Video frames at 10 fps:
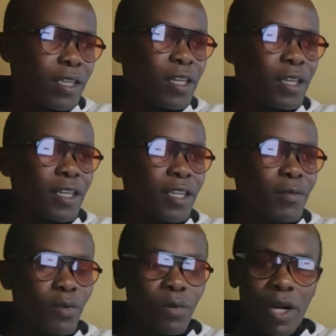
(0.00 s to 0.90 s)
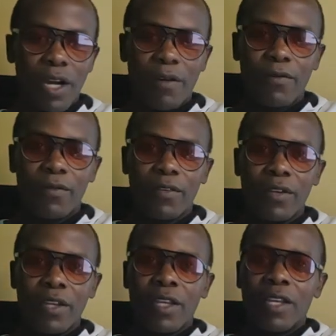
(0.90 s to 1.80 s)
If you have
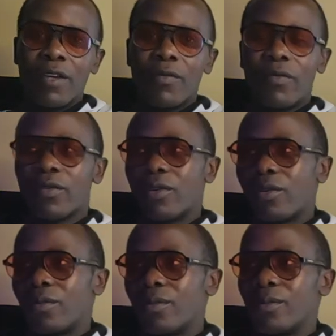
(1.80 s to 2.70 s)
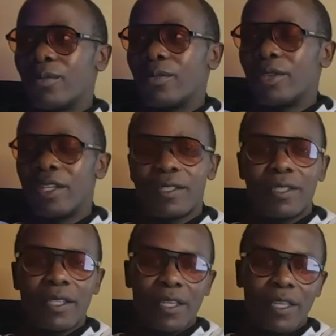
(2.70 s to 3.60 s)
from, let's
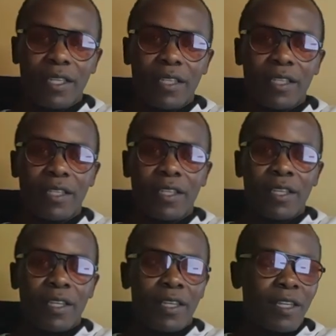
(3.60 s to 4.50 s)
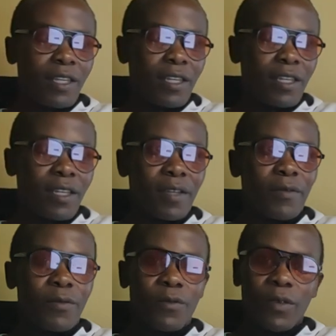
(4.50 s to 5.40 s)
say,
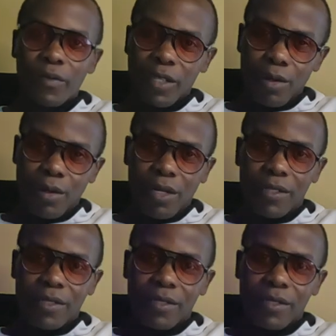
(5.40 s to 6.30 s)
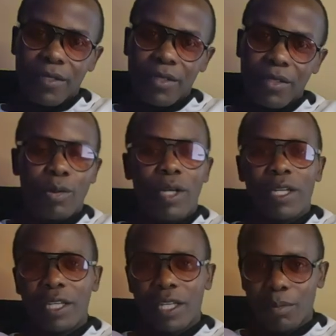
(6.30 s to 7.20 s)
$50, you
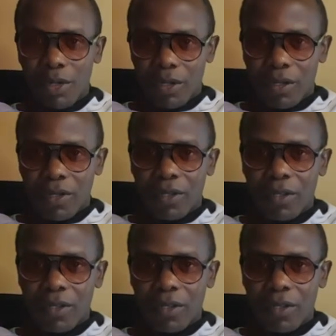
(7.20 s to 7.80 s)
can get a blog,